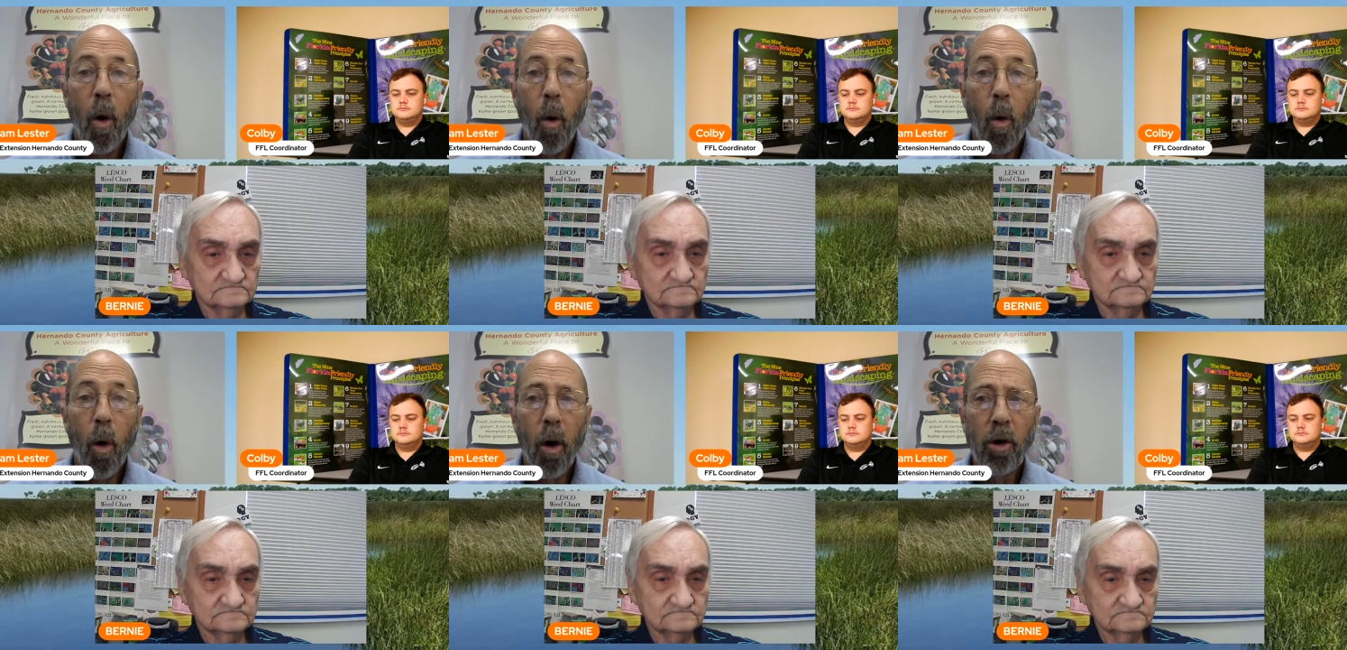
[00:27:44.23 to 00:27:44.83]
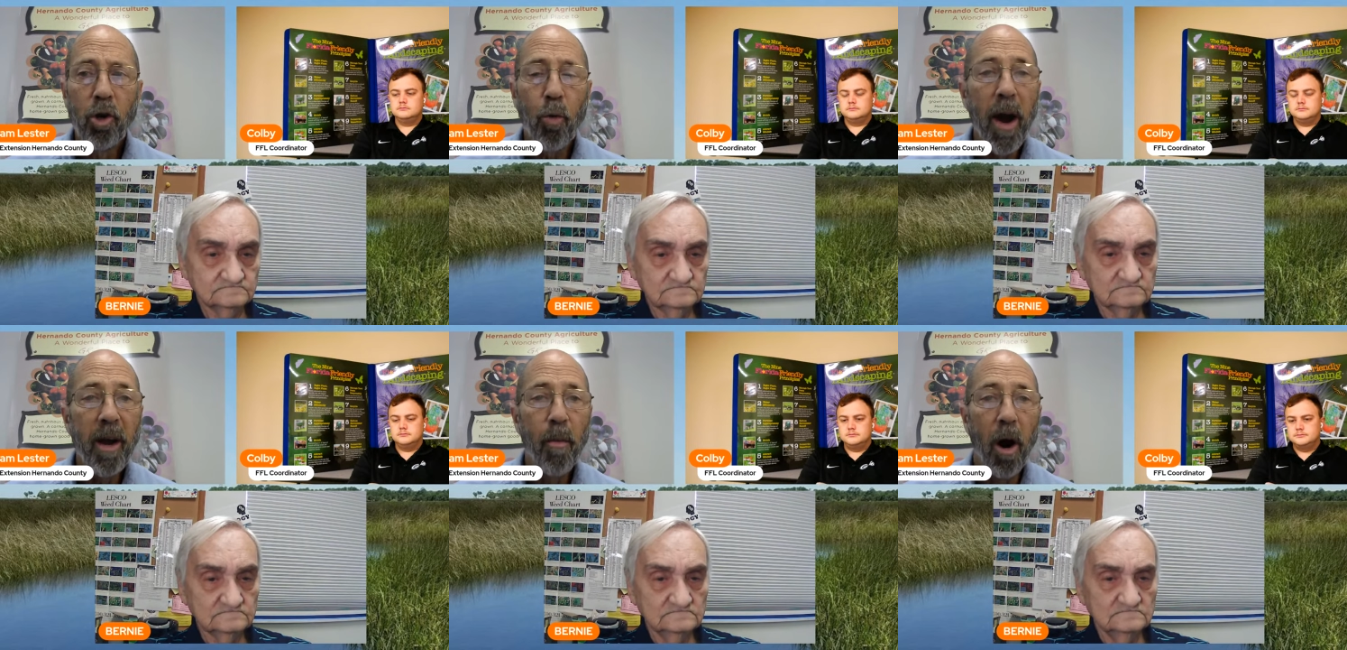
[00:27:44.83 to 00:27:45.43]
Speaker 1: or
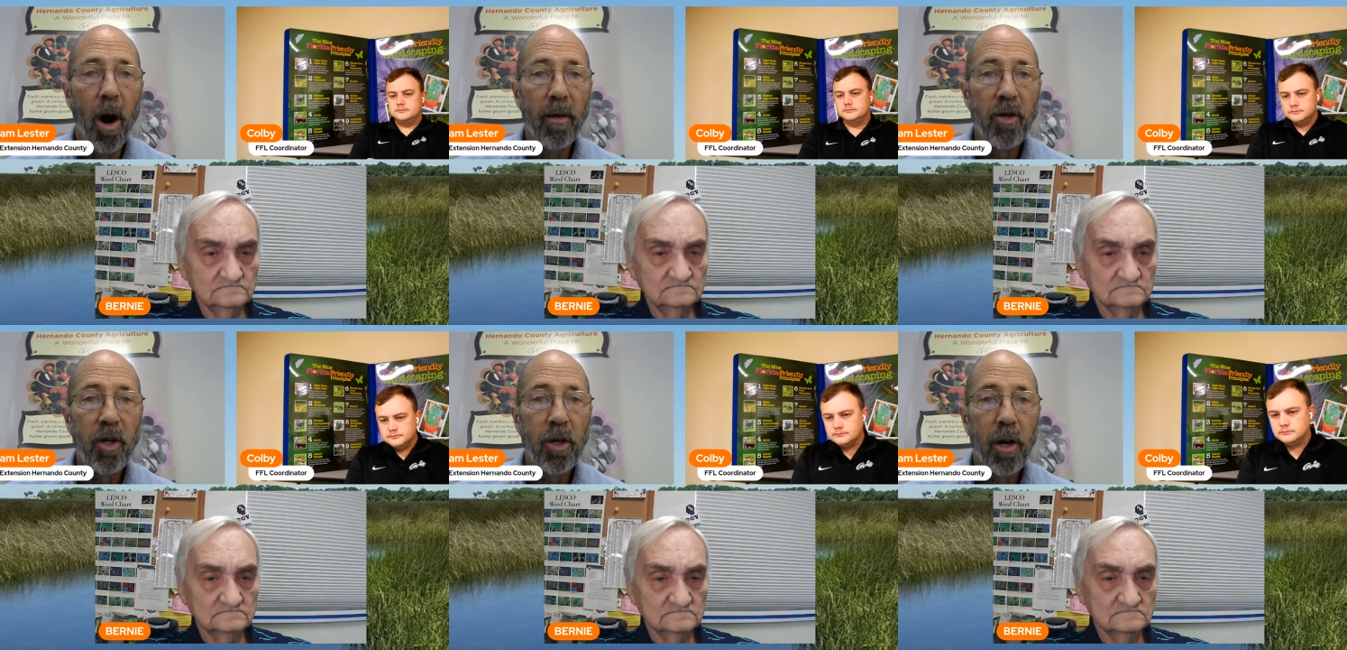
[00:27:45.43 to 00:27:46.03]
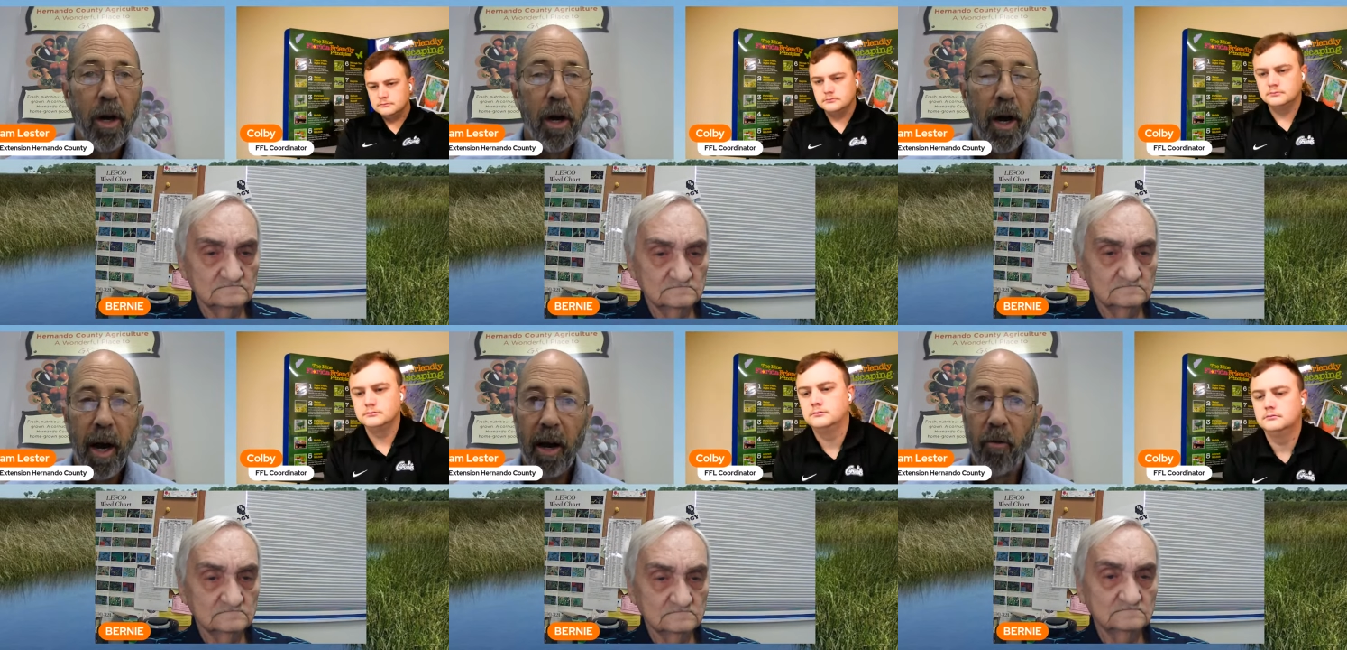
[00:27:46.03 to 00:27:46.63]
drain moths.
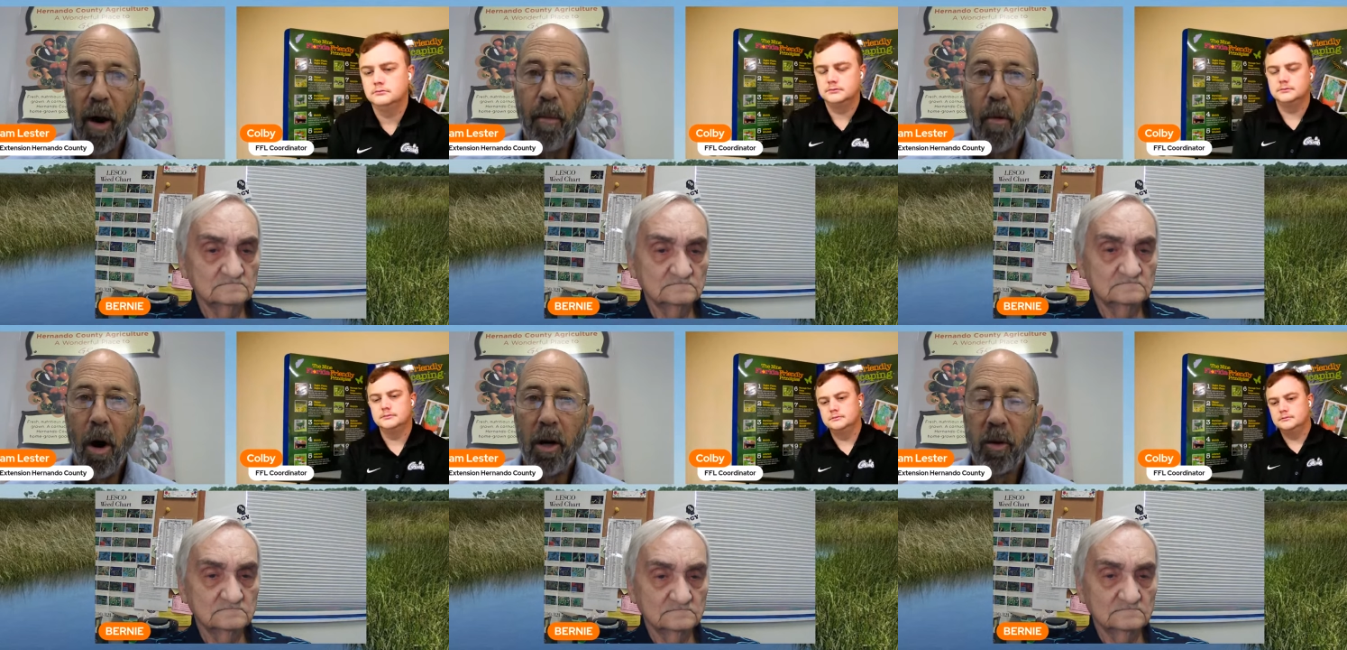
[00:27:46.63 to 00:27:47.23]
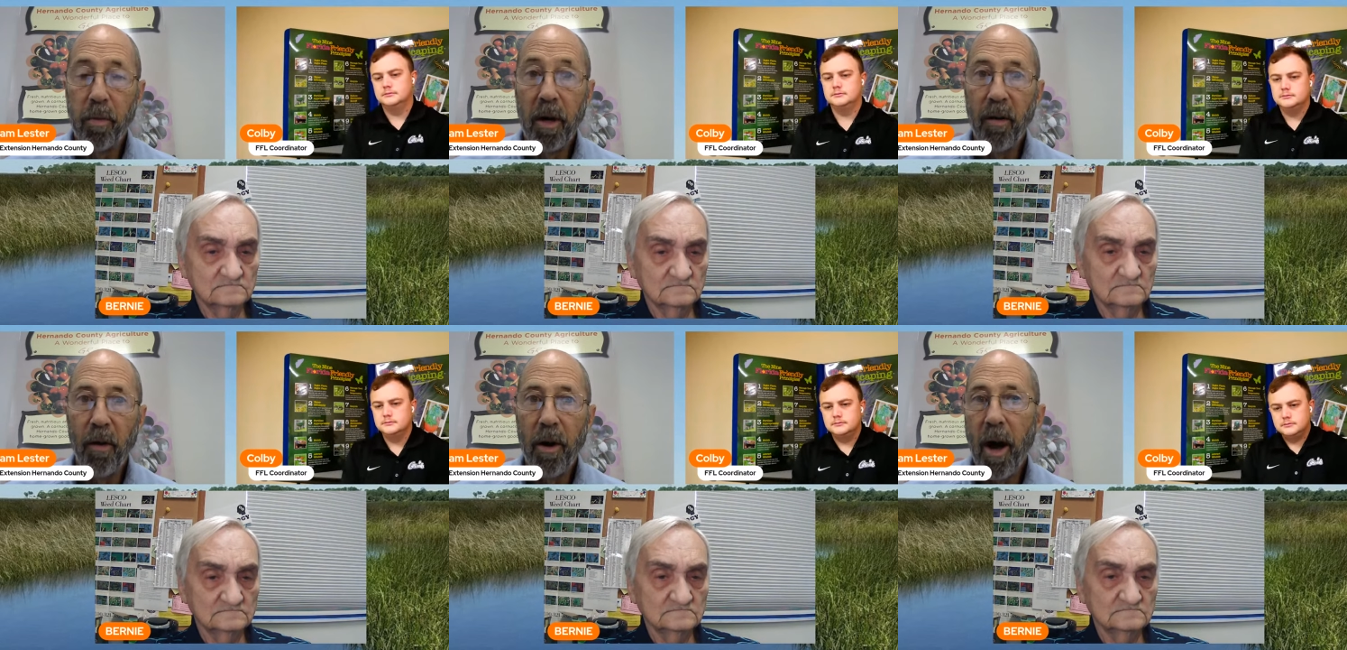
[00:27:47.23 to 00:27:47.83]
And drain moths, believe
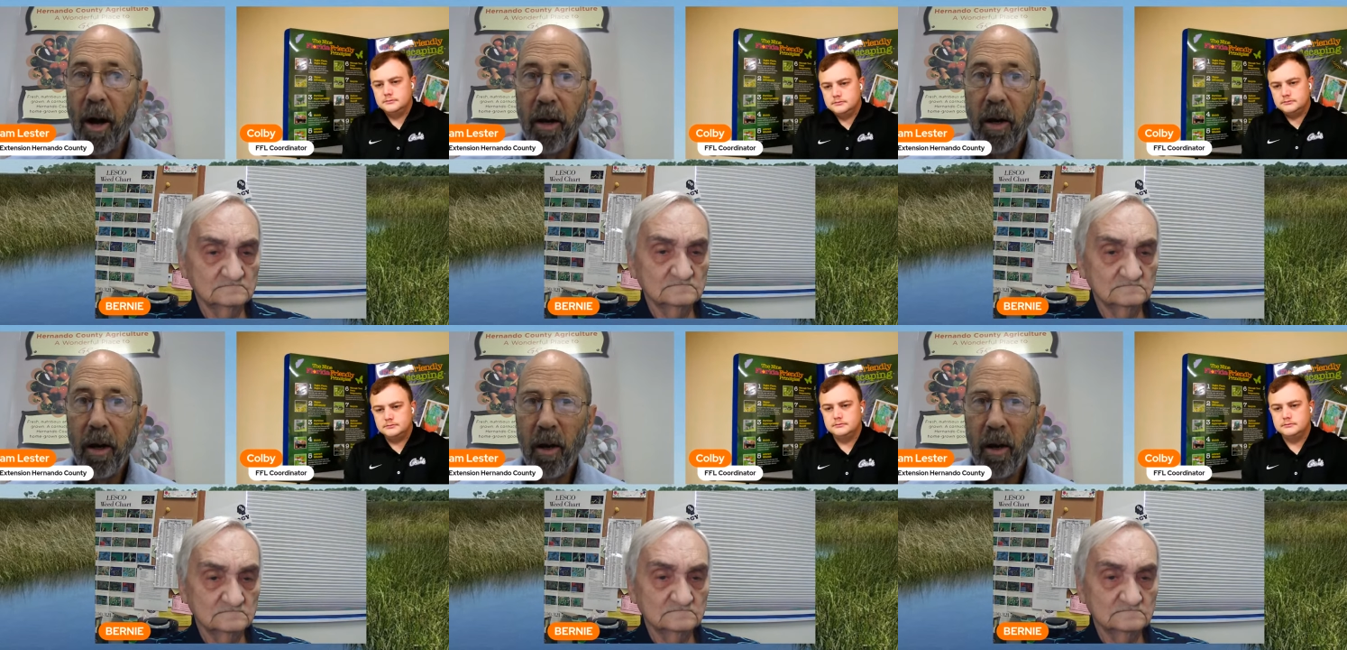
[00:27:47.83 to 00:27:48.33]
it or not,